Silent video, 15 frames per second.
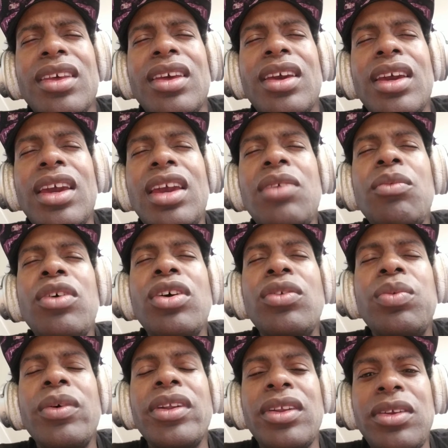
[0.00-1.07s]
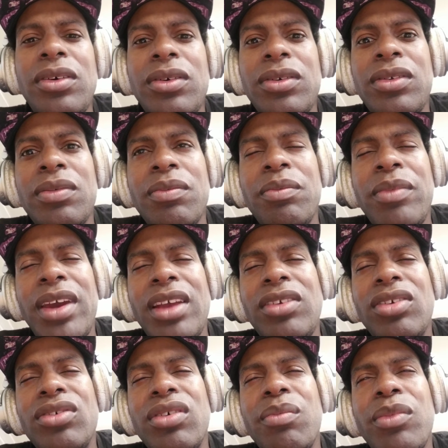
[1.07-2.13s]
it was one of those
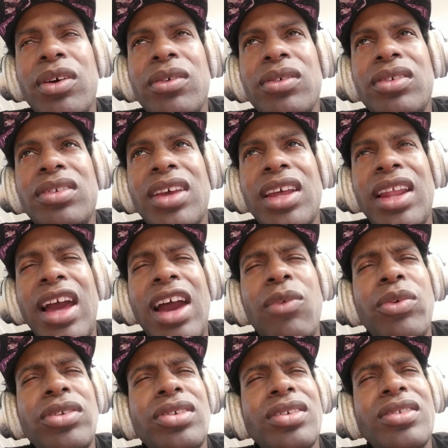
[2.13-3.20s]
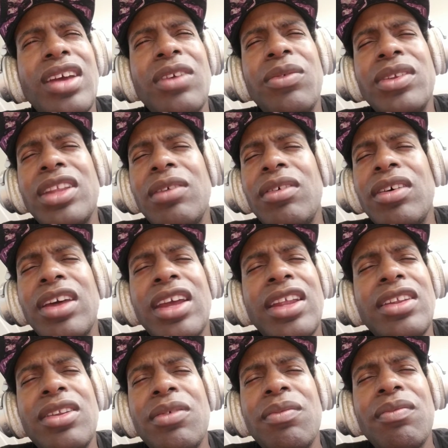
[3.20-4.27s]
magical moments that I wish this night would never
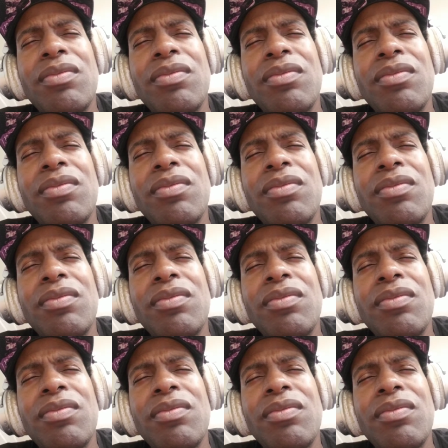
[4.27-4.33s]
end.